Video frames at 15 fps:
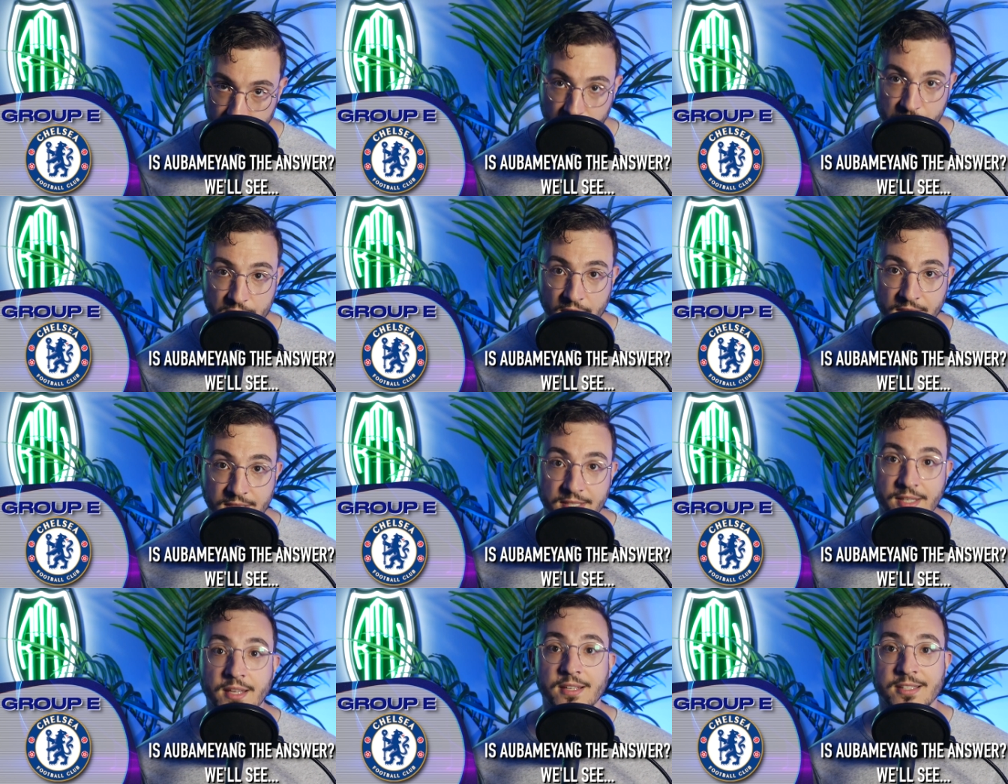on
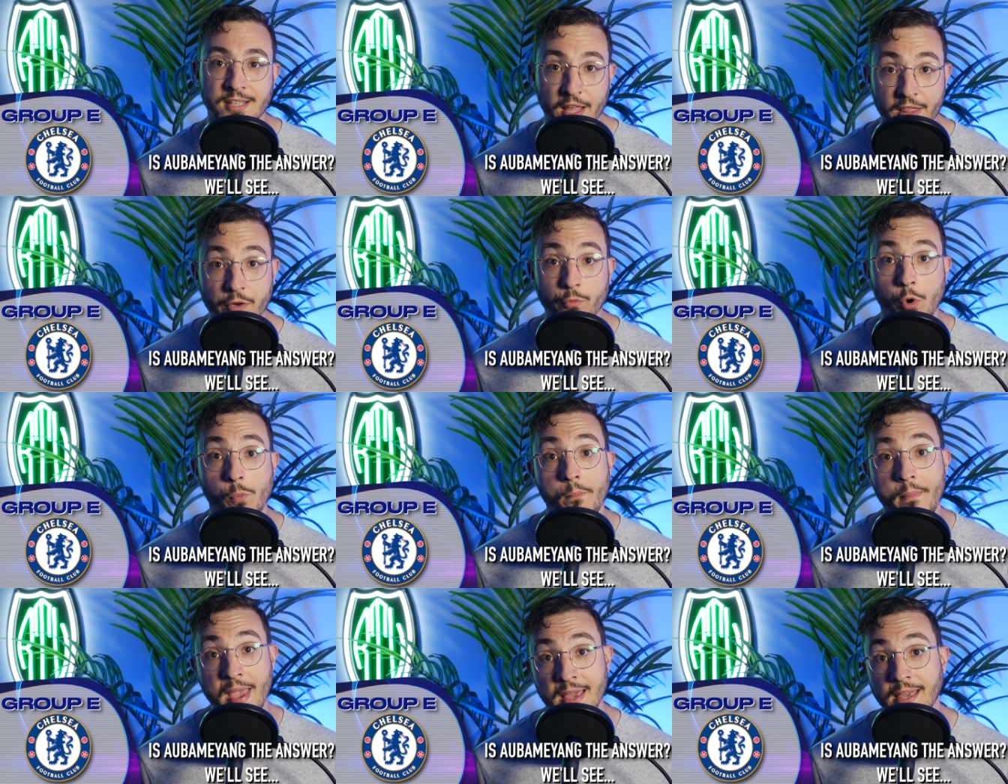Chelsea and say they won't
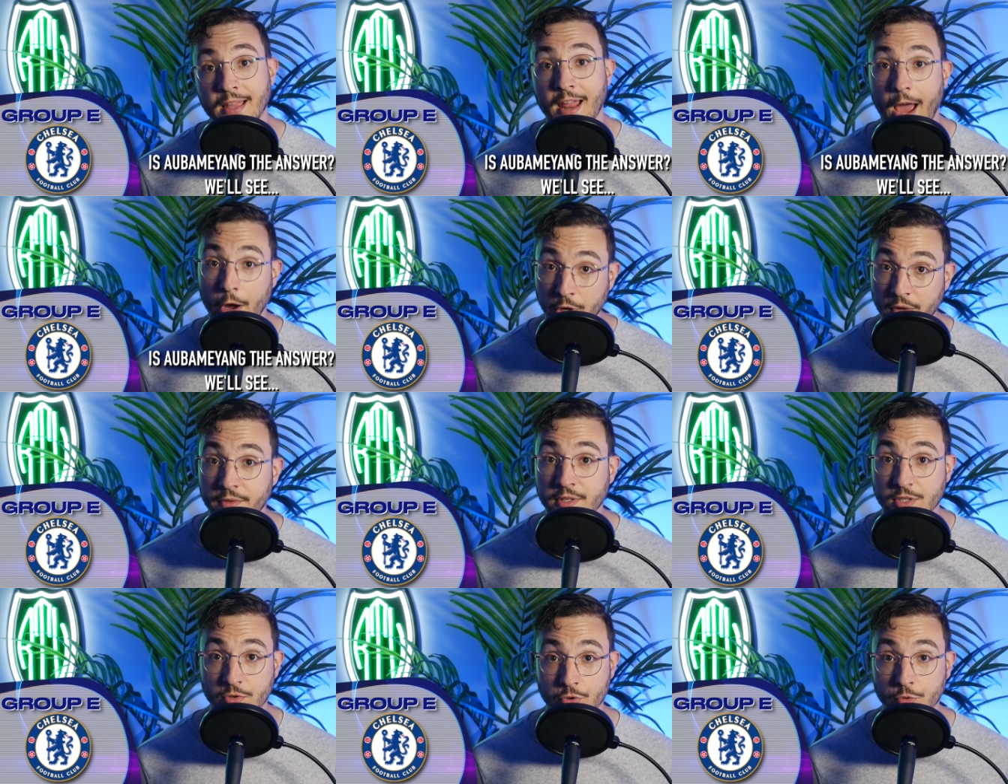make it out of
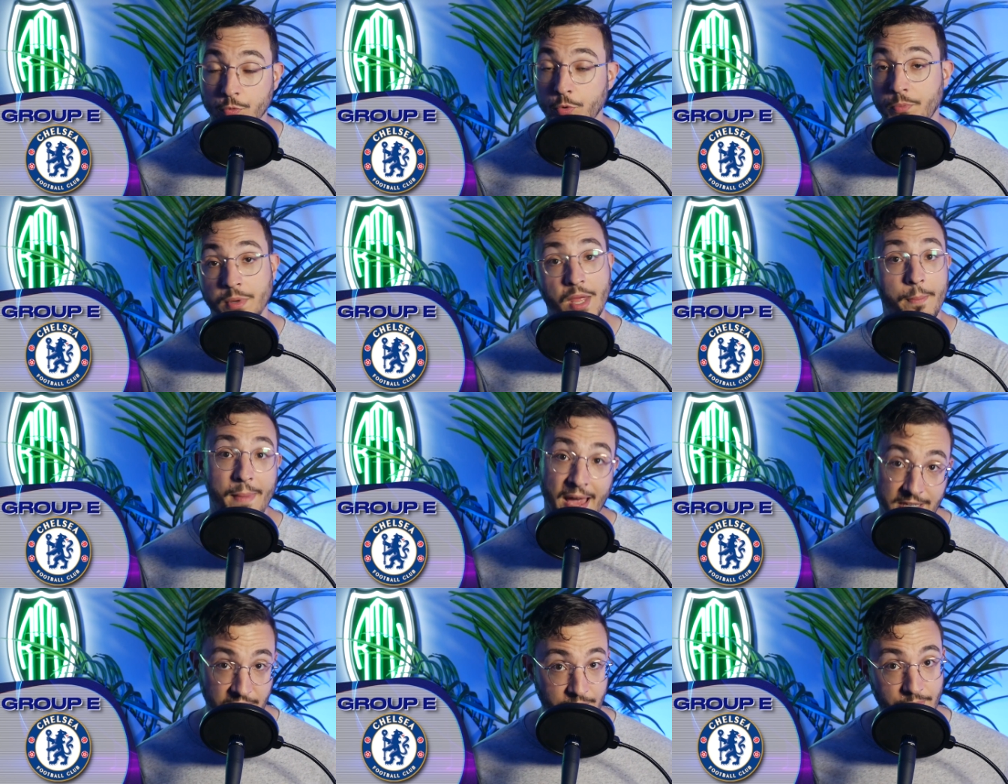this group would be a
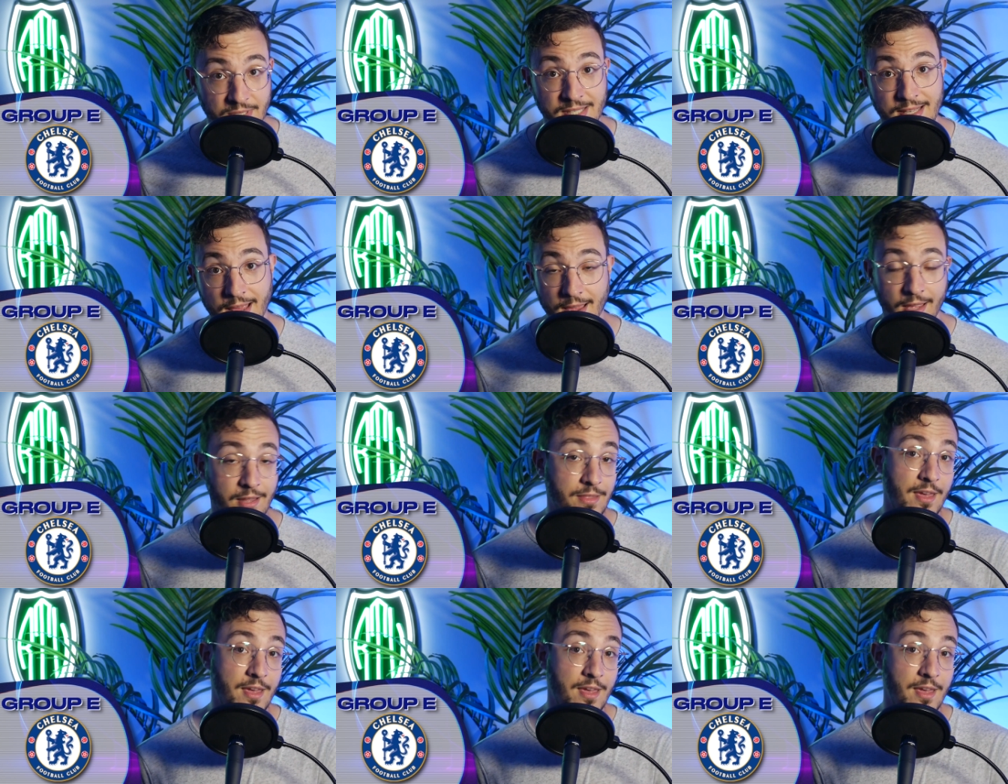massive mistake.